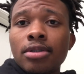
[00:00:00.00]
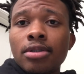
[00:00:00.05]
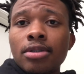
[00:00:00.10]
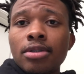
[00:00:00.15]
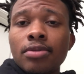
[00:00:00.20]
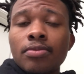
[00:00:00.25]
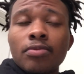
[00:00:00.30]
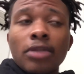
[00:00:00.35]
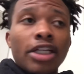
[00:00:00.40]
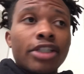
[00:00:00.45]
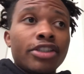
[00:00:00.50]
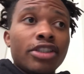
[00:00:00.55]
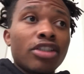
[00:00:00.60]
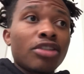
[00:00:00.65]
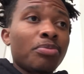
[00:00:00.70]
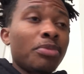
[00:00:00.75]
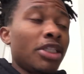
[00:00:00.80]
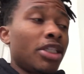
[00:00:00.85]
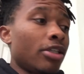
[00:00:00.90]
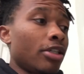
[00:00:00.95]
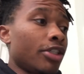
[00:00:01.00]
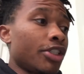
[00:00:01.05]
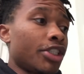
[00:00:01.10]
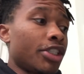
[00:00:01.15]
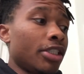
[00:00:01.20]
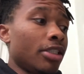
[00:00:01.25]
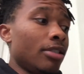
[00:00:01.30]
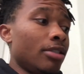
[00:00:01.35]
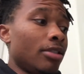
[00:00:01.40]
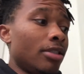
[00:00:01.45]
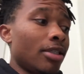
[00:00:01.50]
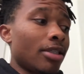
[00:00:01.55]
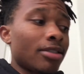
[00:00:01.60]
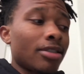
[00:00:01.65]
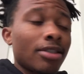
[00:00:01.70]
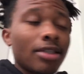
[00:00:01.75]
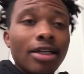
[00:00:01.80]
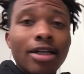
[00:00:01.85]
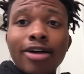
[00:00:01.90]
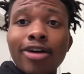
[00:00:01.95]
Like, just because she doesn't
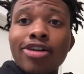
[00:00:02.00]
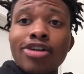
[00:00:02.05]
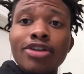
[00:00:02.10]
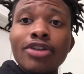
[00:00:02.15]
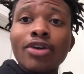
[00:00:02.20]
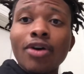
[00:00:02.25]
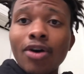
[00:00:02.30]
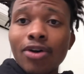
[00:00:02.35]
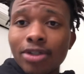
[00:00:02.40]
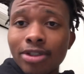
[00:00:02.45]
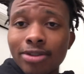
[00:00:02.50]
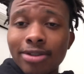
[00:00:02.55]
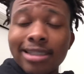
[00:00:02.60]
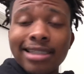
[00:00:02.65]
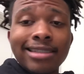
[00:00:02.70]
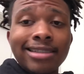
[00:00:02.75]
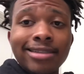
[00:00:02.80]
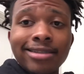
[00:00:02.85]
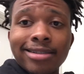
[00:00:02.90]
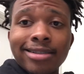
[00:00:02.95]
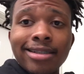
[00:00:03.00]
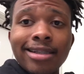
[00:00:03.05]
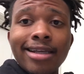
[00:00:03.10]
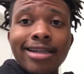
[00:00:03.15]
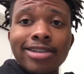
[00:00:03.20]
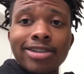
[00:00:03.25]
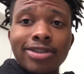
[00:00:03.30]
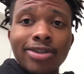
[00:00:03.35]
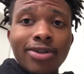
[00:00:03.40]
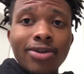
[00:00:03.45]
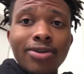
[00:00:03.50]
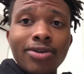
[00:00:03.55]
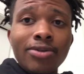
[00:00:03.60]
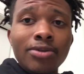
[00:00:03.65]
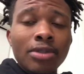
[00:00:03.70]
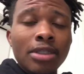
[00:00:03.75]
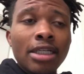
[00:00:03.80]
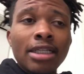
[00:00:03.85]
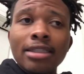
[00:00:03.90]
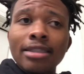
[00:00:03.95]
let her daughter listen to that song,
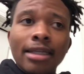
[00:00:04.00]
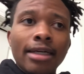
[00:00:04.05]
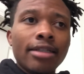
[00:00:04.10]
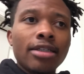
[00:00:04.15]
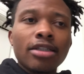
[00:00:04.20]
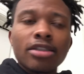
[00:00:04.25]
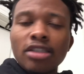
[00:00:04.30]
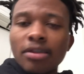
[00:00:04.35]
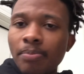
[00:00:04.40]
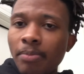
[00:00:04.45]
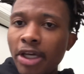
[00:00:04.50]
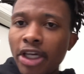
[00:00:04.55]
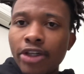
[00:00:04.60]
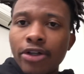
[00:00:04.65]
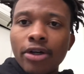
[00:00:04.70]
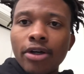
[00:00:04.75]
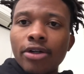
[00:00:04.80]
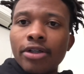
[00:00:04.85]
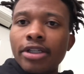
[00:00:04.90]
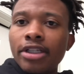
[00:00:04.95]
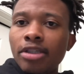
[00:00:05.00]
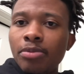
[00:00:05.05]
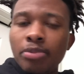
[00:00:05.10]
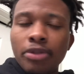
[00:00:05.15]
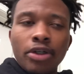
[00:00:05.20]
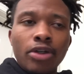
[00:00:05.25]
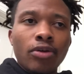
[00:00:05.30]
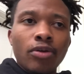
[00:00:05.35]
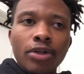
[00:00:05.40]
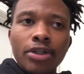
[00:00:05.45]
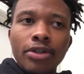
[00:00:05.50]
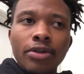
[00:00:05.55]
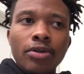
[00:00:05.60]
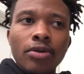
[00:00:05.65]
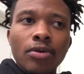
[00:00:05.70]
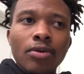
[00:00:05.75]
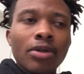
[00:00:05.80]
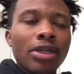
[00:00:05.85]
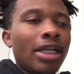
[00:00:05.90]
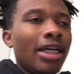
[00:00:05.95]
that doesn't make her
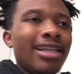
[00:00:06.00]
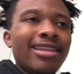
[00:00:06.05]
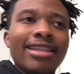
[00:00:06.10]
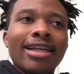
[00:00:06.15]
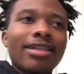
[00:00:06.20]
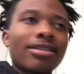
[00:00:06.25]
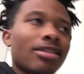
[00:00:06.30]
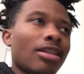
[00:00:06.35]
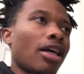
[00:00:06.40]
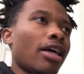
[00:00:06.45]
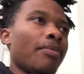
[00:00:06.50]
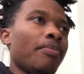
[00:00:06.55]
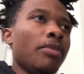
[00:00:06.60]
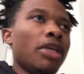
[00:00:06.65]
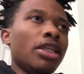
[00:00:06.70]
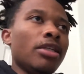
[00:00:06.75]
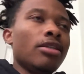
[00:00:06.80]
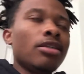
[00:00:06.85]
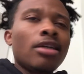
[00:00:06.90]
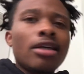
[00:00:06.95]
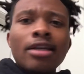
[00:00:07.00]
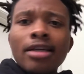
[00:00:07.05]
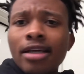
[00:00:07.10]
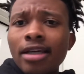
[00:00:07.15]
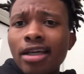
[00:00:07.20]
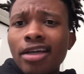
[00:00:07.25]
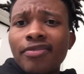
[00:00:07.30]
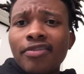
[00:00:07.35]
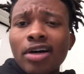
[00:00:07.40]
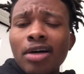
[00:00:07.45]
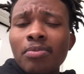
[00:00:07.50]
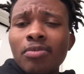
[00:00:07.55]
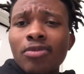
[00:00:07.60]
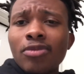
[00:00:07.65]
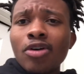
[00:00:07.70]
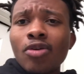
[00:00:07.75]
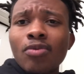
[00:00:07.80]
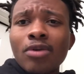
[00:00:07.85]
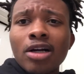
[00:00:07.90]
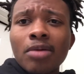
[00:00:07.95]
hypocritical. That's like me. if I'm
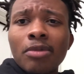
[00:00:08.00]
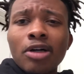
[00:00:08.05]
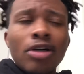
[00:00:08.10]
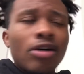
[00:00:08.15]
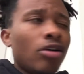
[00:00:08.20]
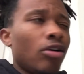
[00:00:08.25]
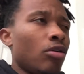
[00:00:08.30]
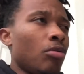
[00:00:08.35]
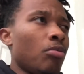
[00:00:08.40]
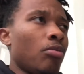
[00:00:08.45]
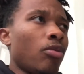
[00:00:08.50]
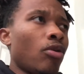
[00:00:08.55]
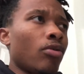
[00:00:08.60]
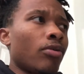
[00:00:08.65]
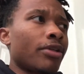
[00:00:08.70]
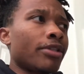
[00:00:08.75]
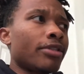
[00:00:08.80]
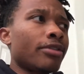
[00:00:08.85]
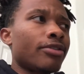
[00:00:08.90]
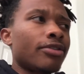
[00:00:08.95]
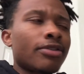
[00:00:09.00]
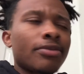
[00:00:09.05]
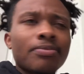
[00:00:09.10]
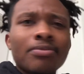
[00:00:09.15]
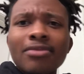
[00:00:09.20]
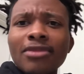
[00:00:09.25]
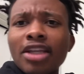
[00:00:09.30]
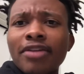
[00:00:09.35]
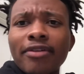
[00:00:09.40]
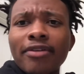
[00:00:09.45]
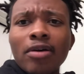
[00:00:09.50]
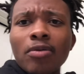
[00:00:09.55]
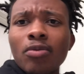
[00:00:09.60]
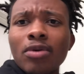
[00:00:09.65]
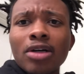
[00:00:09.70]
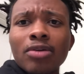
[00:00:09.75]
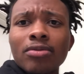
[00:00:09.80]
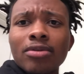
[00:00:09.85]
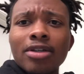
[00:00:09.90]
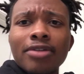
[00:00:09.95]
around my homeboys, if I'm
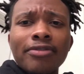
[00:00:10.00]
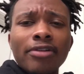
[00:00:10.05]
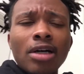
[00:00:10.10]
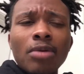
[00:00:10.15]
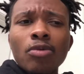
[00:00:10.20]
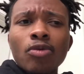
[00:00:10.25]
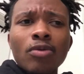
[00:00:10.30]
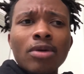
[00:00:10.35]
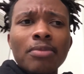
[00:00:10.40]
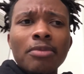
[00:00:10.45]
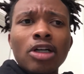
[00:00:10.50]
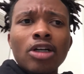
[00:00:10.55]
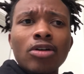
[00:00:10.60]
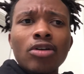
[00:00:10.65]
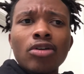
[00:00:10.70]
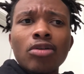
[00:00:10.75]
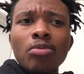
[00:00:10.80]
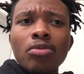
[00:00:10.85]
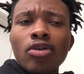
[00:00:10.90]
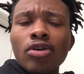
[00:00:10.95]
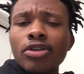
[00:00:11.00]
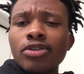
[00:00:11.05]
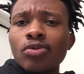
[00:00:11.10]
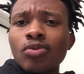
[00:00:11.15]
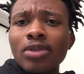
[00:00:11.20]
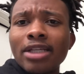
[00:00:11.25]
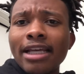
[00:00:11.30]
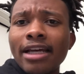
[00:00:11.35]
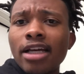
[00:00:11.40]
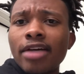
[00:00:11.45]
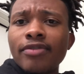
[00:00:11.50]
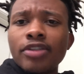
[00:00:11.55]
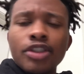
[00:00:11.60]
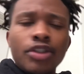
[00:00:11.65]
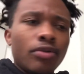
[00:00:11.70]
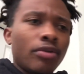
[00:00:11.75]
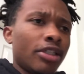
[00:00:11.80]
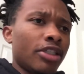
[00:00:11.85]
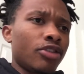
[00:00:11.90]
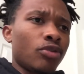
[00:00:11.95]
around my homeboys, we having
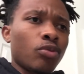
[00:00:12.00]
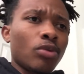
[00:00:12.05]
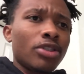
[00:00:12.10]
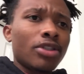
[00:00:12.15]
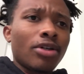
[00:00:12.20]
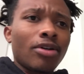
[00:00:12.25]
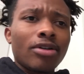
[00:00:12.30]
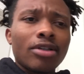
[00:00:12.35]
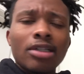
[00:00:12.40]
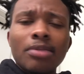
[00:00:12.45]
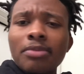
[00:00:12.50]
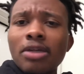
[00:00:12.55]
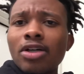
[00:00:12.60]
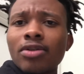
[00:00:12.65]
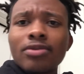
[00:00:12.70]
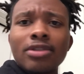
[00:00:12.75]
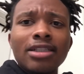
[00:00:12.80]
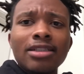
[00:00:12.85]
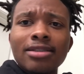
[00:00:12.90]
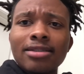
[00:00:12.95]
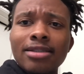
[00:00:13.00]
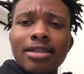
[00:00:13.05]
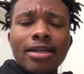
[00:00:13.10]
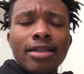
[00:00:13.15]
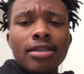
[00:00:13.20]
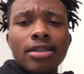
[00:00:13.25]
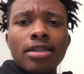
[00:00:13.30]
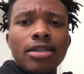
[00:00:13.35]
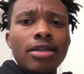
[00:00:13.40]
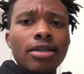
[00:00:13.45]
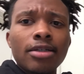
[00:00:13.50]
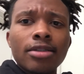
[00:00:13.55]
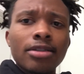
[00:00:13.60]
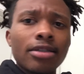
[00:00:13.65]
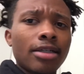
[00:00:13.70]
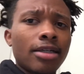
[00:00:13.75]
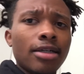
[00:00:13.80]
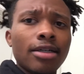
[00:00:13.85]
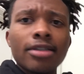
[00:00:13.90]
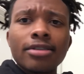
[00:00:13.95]
drinks, we talking about this, that, and the other,
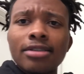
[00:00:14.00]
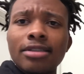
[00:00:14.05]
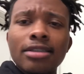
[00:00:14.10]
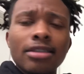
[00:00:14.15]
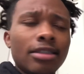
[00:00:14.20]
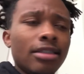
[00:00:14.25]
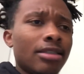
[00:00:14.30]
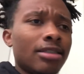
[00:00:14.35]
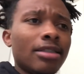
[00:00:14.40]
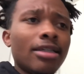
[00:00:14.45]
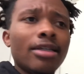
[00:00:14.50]
cussing, this, that, and